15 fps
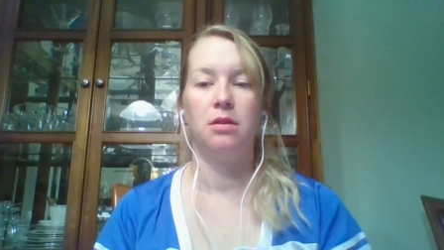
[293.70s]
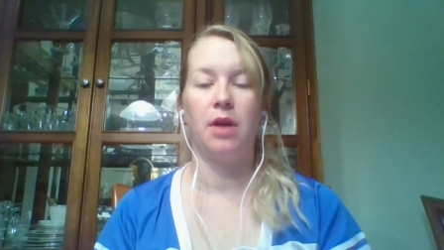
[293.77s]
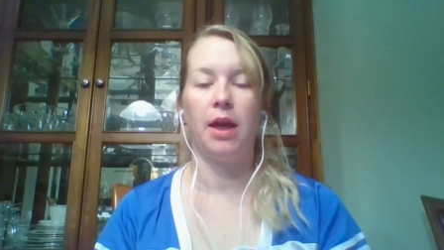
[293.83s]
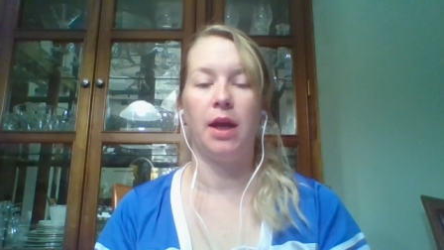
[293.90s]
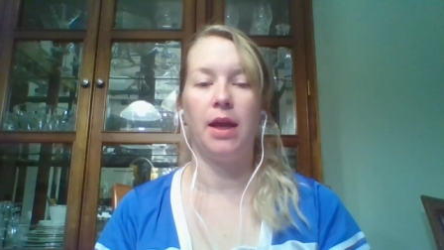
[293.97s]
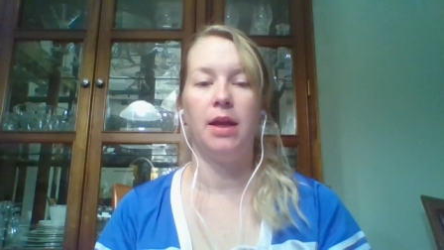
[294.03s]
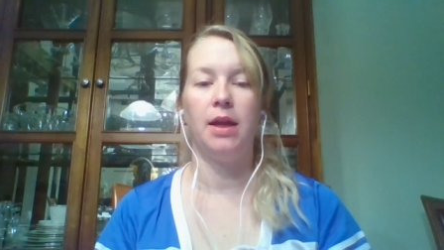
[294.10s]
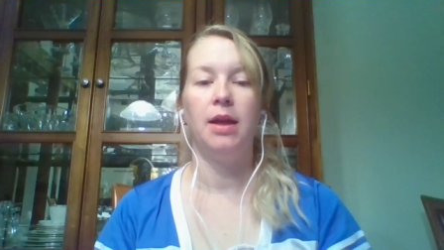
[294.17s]

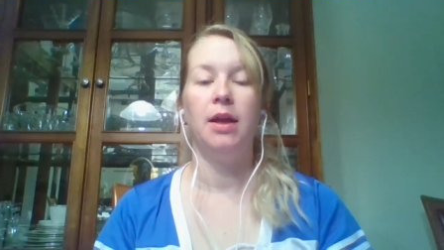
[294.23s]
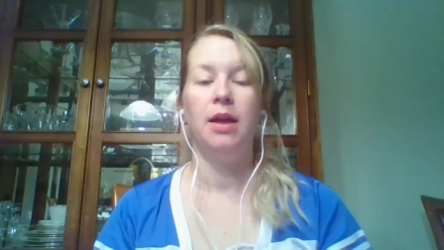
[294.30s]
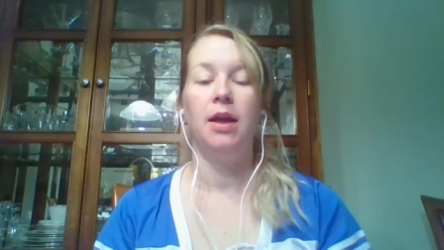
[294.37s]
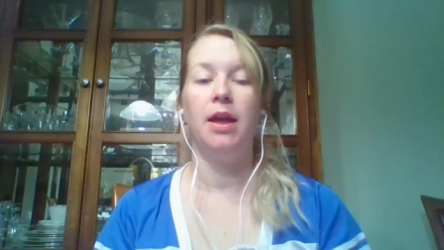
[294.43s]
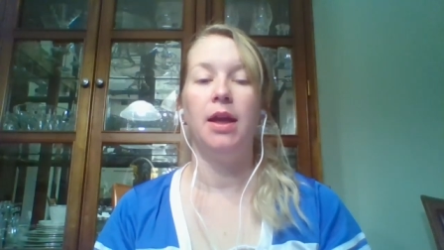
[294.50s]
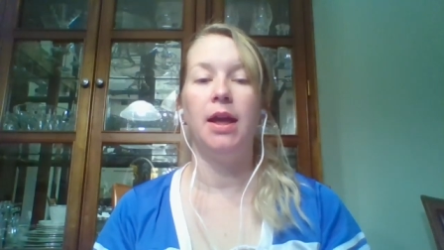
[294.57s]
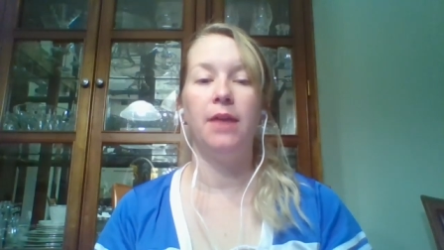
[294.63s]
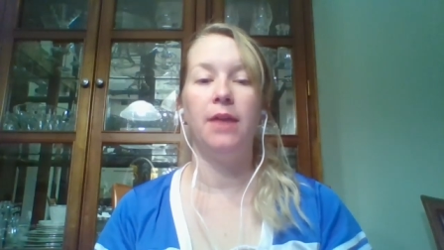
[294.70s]
Okay?
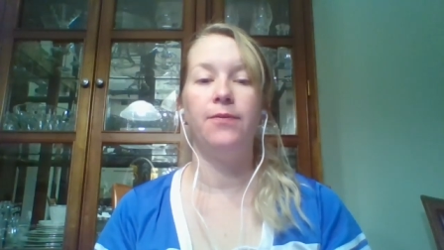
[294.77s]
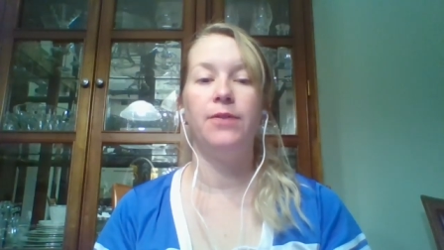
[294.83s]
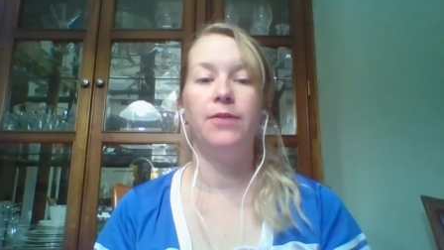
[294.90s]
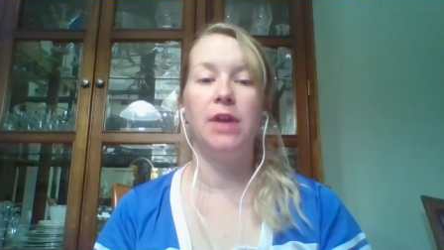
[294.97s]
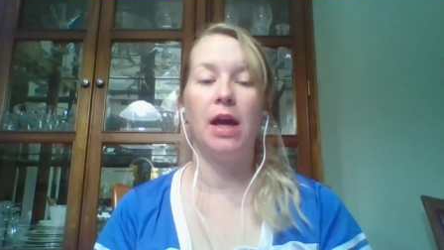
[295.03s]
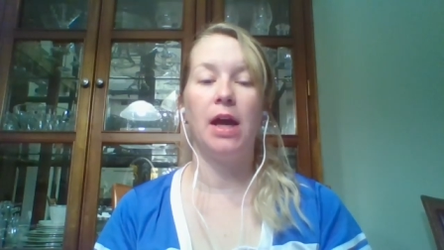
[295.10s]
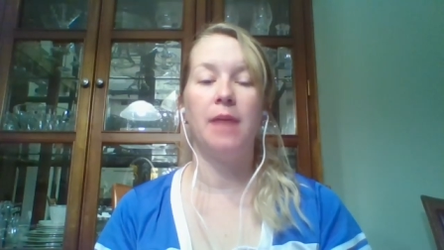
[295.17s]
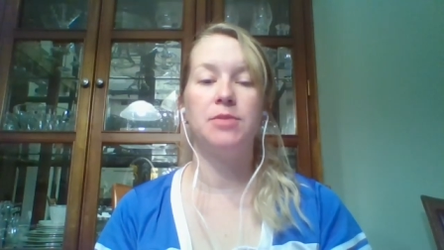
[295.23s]
If
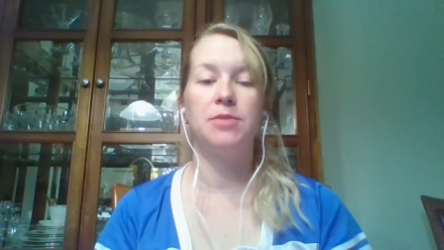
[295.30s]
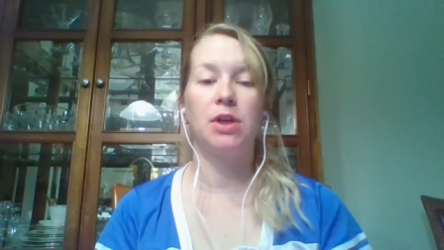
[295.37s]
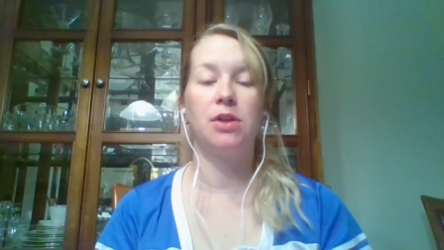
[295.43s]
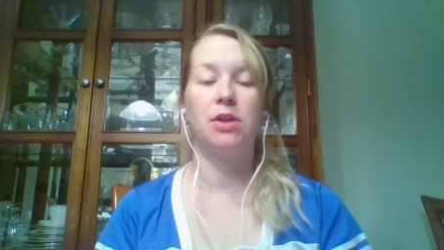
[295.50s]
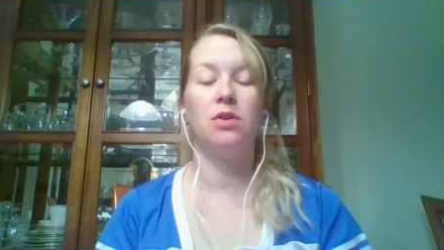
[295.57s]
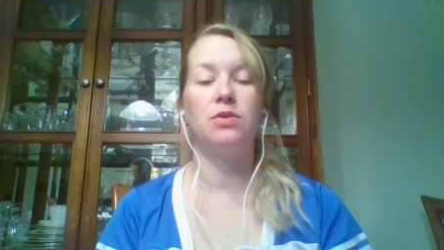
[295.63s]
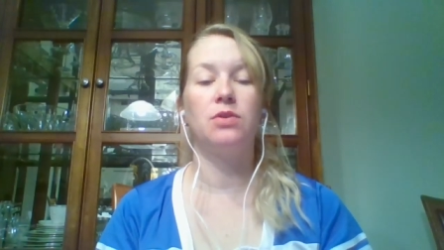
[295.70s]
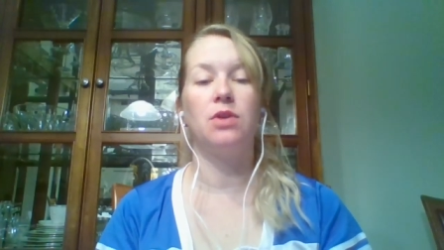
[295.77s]
the
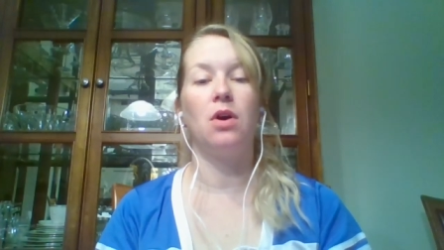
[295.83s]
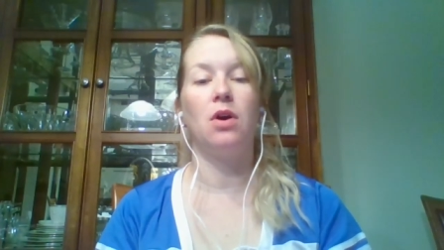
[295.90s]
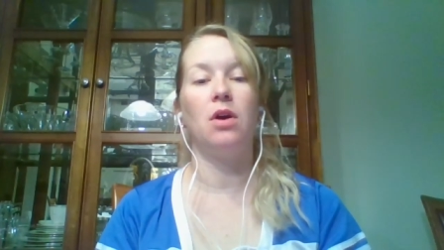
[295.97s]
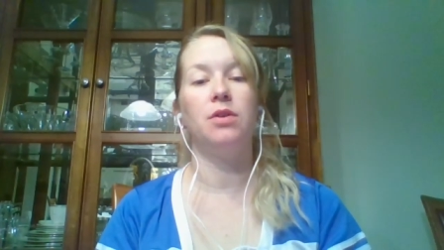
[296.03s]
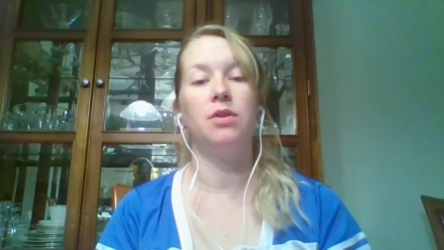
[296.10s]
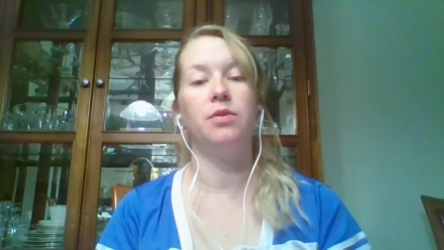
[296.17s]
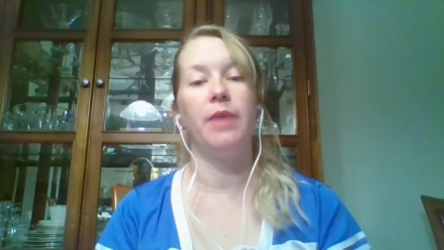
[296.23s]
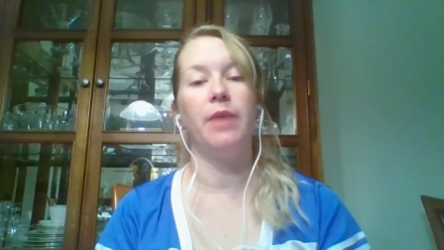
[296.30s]
object goes
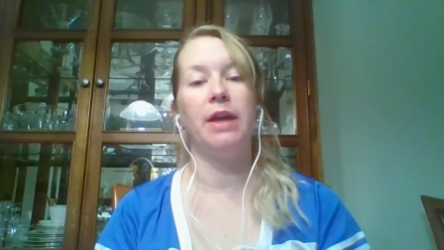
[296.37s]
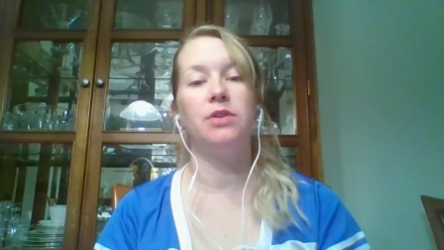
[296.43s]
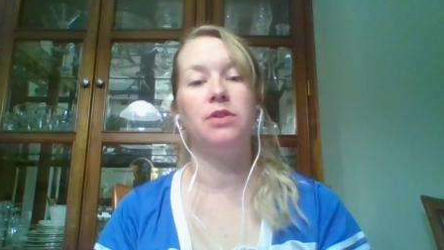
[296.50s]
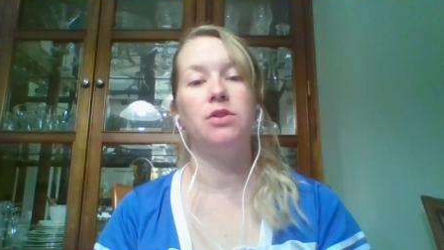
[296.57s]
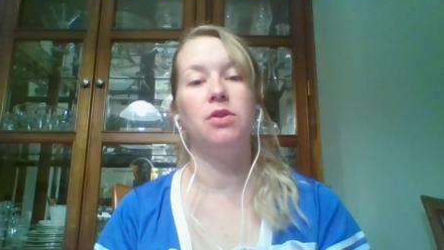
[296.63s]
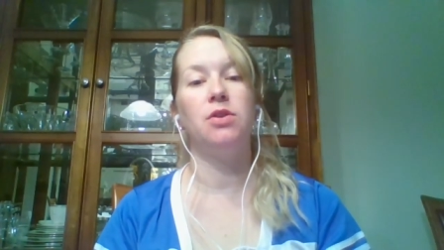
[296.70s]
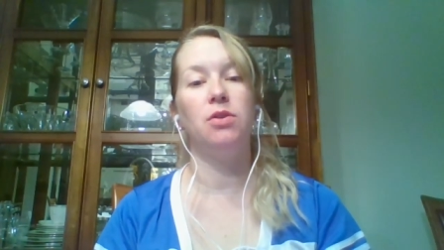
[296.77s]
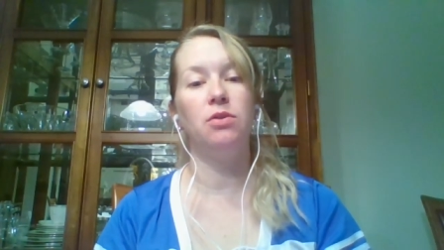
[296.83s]
all the way
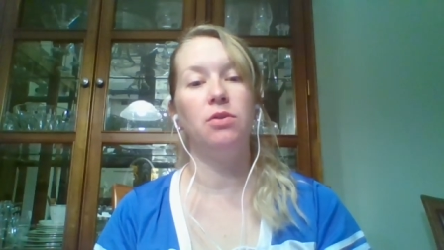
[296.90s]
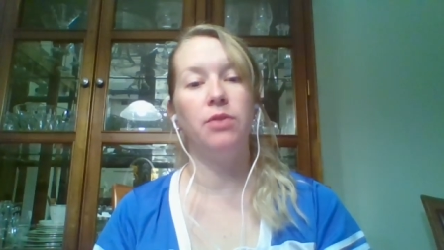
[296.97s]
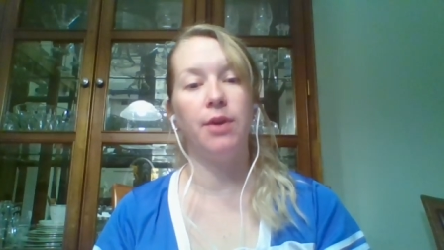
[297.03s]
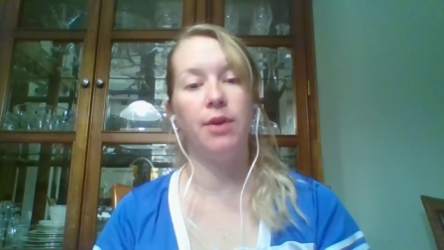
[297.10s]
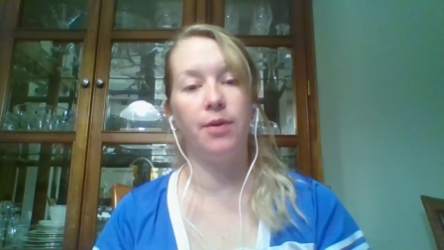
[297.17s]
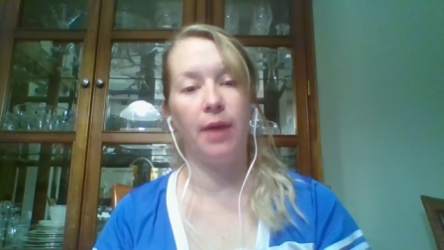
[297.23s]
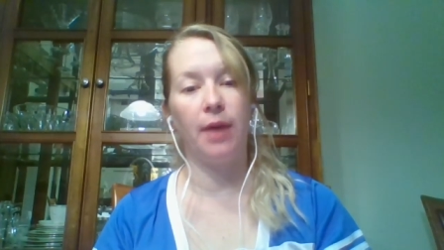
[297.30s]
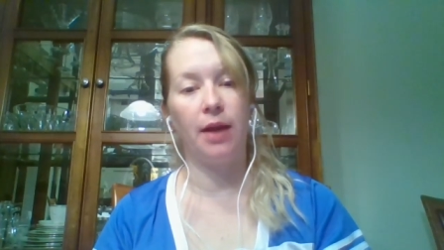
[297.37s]
to
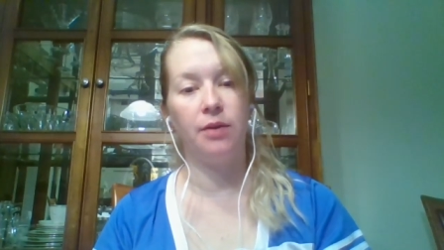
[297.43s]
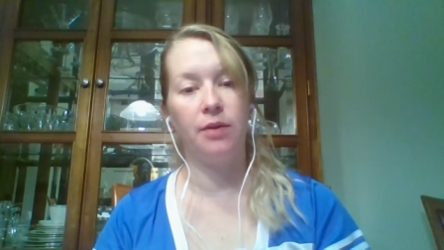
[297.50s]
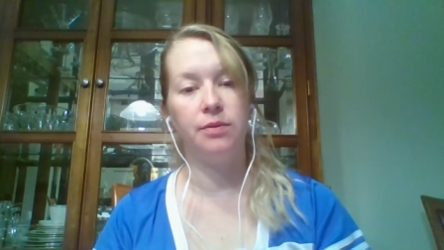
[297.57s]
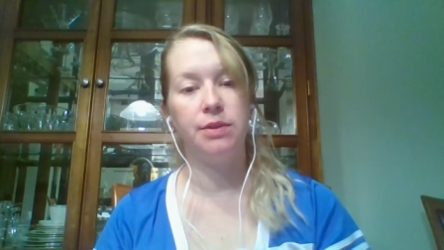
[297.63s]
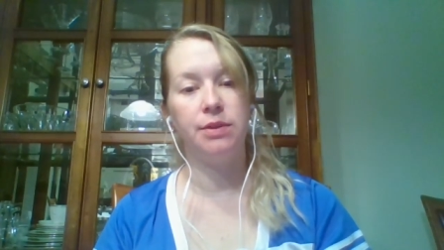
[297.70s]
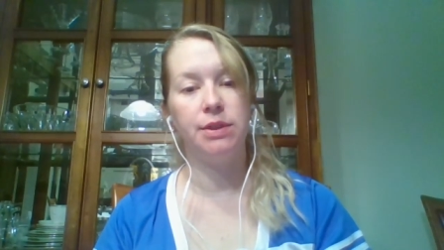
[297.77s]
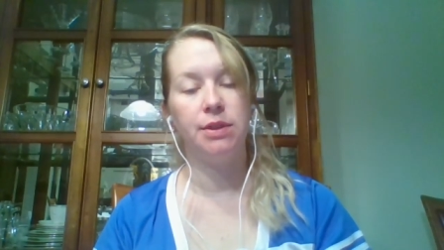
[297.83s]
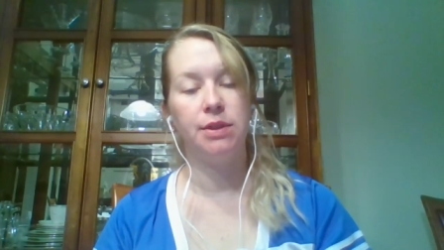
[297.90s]
the
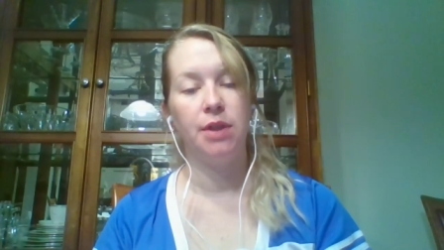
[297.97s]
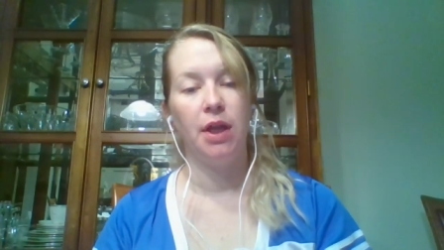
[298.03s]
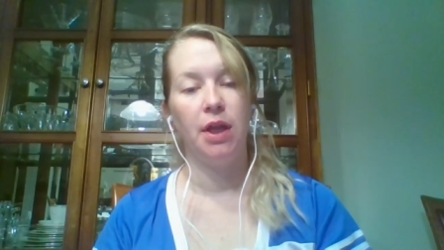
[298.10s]
ground,